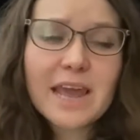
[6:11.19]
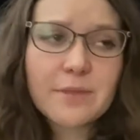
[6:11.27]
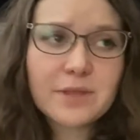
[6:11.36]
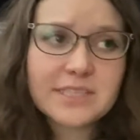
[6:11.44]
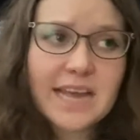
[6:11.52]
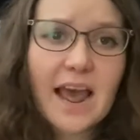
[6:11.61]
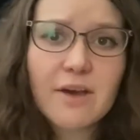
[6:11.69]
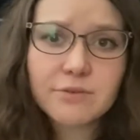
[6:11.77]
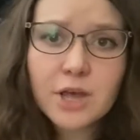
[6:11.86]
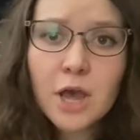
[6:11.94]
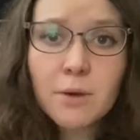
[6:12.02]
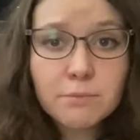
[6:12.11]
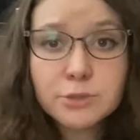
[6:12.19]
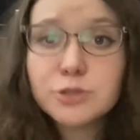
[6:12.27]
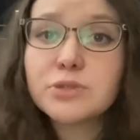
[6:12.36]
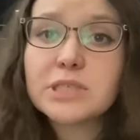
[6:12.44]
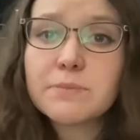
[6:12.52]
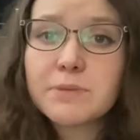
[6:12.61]
And then to have
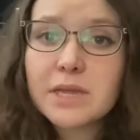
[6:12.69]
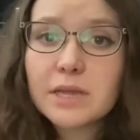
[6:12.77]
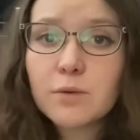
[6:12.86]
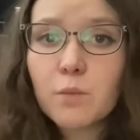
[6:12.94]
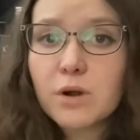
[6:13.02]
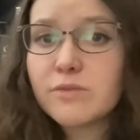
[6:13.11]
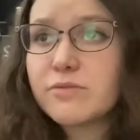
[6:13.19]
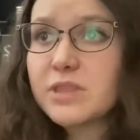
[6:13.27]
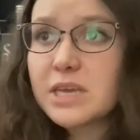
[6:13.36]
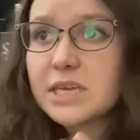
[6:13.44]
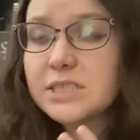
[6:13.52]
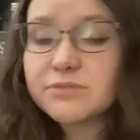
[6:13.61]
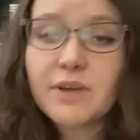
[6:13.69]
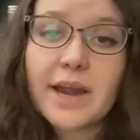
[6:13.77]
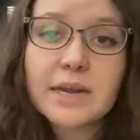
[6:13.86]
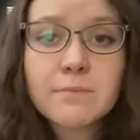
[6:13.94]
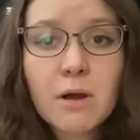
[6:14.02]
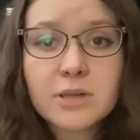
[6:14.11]
Medusa be one of the
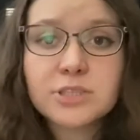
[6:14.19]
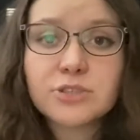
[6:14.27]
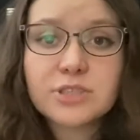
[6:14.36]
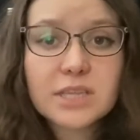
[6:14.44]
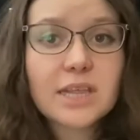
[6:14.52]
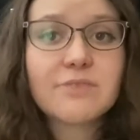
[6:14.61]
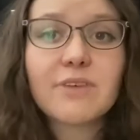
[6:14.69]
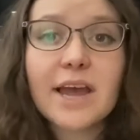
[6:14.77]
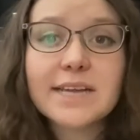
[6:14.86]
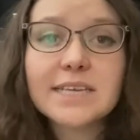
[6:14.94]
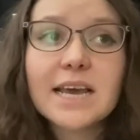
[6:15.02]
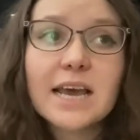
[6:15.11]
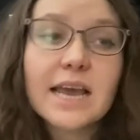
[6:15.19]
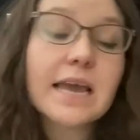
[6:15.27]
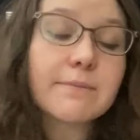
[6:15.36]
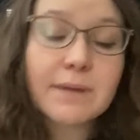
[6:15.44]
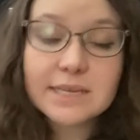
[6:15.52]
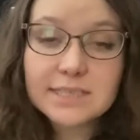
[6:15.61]
defining monsters that they fight,
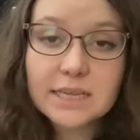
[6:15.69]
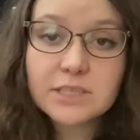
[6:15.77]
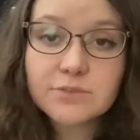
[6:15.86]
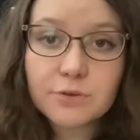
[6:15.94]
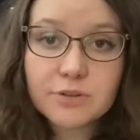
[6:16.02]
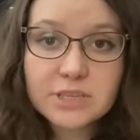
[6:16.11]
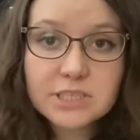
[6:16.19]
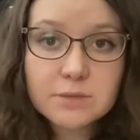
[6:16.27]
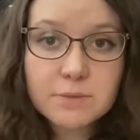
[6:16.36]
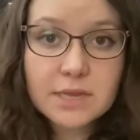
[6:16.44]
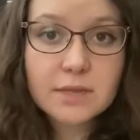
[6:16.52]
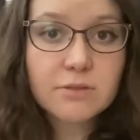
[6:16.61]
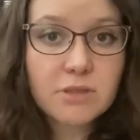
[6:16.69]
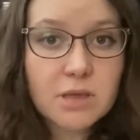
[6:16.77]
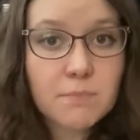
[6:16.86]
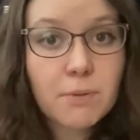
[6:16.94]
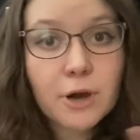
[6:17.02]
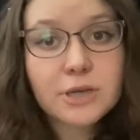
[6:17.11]
it makes sense for this to be
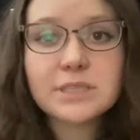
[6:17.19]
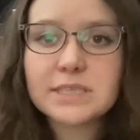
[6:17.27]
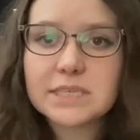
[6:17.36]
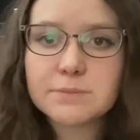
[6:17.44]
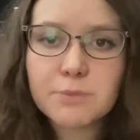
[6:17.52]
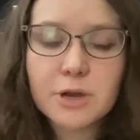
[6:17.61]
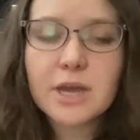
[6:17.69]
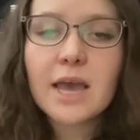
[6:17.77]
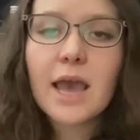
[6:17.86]
the Perseus book.